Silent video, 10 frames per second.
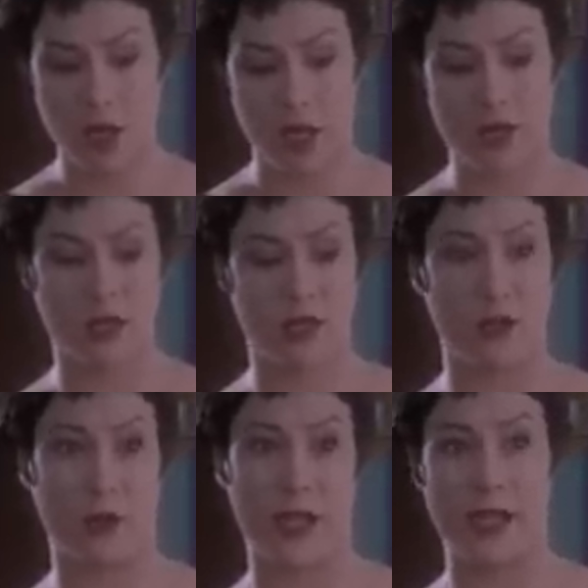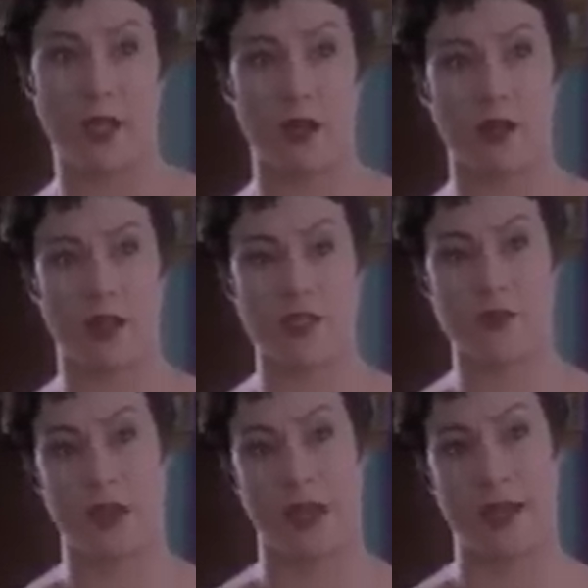I know you don't want to hear this,
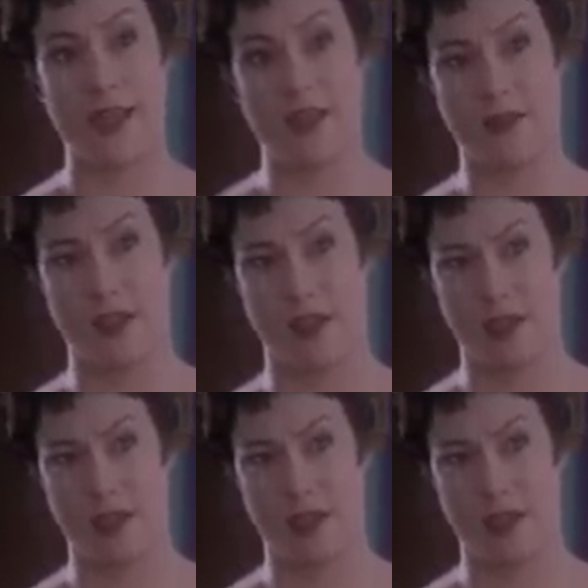but I love you,